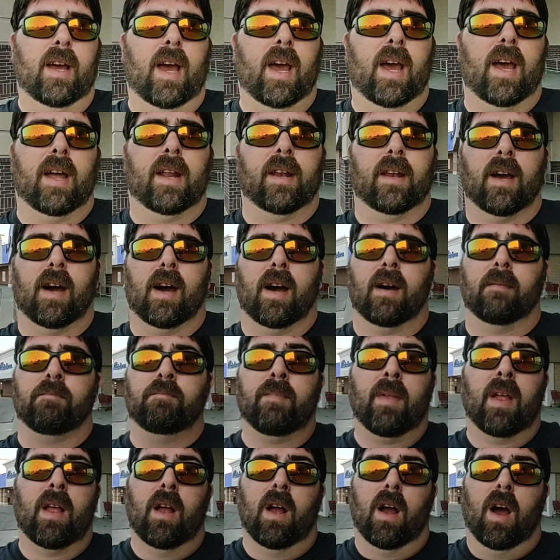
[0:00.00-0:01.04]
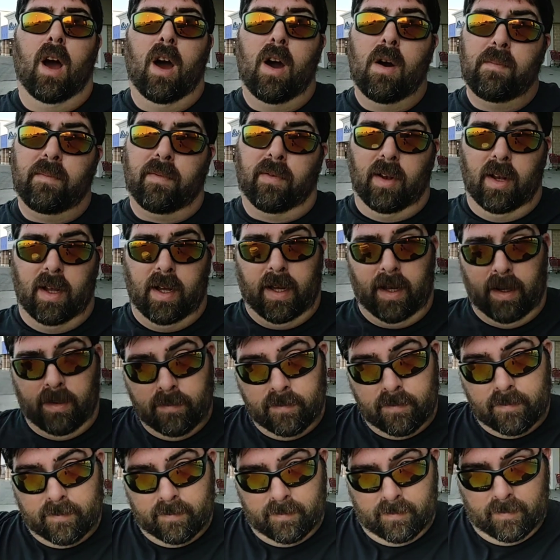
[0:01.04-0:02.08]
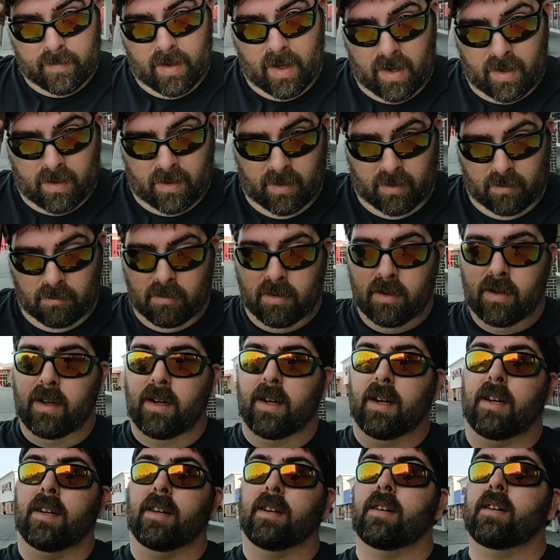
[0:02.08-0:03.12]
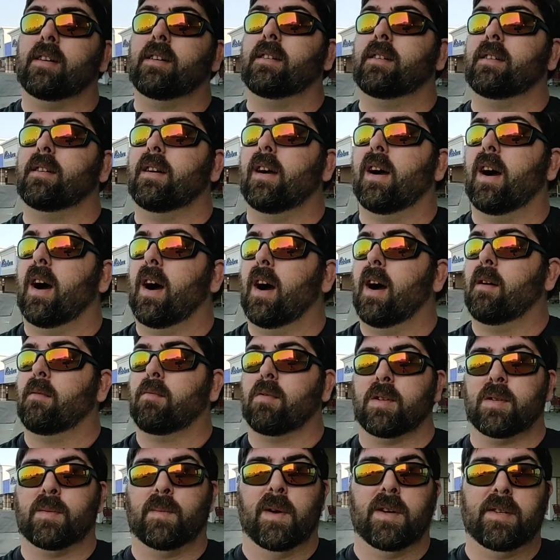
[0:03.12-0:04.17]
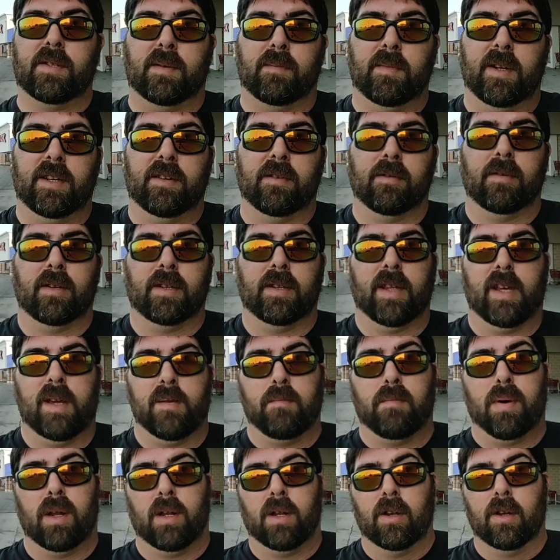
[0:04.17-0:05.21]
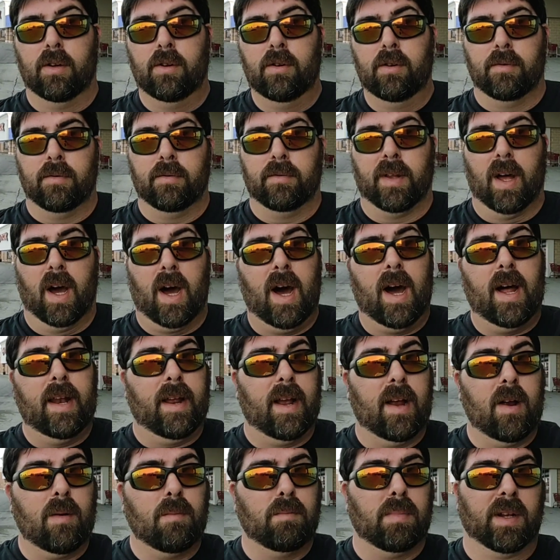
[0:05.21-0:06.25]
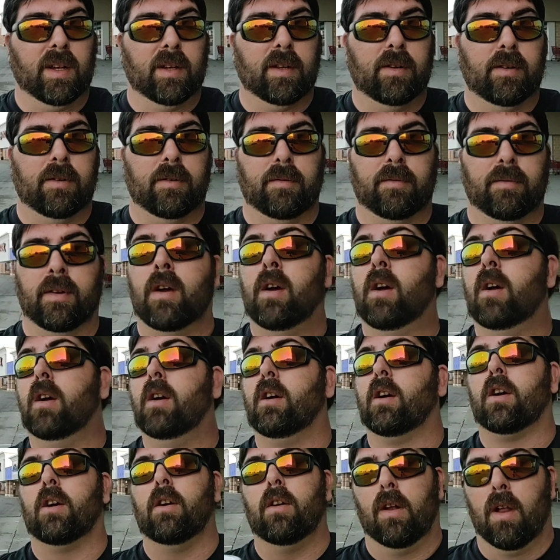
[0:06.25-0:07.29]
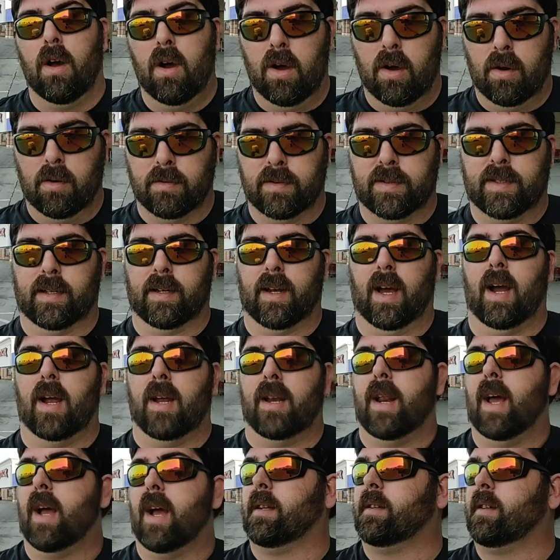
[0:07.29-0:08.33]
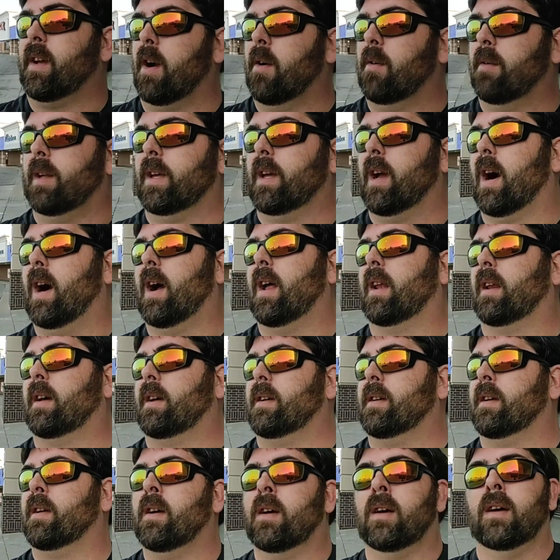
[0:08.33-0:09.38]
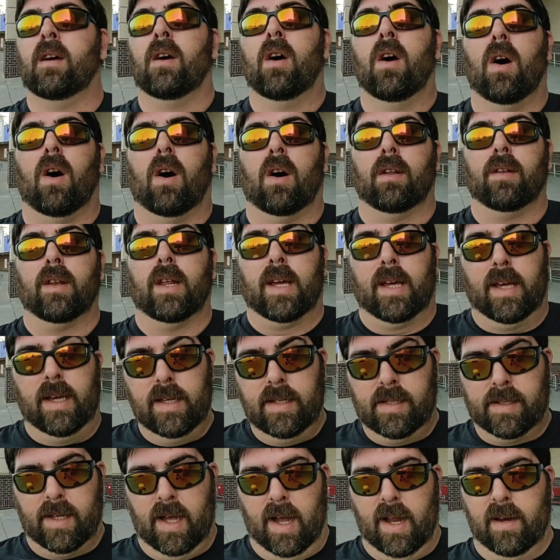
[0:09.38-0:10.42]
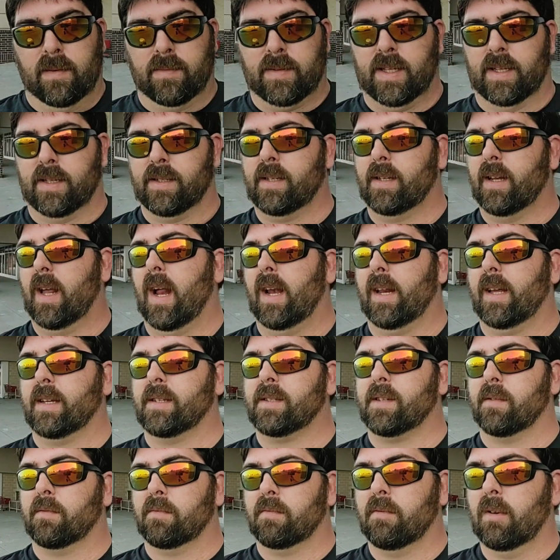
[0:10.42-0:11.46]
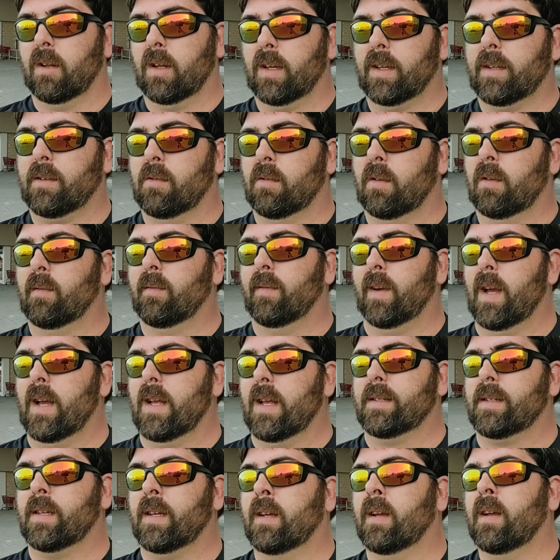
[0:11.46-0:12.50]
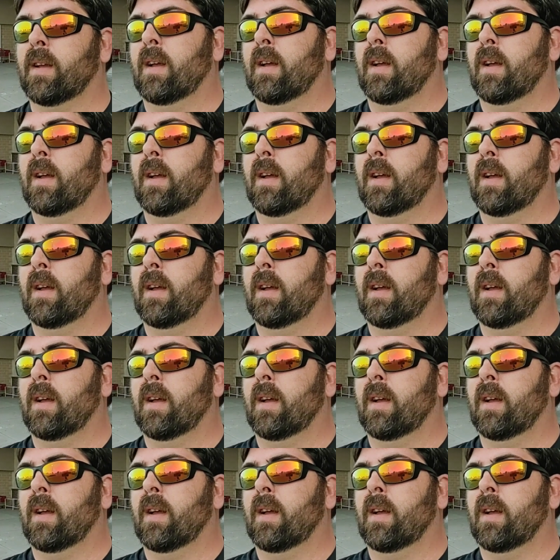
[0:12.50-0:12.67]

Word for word: And uh, hopefully, knock on wood, uh, we're supposed to be doing the balloon, the hot air balloon glow tonight at Coney Island on the east side of Cincinnati. It's a really cool event.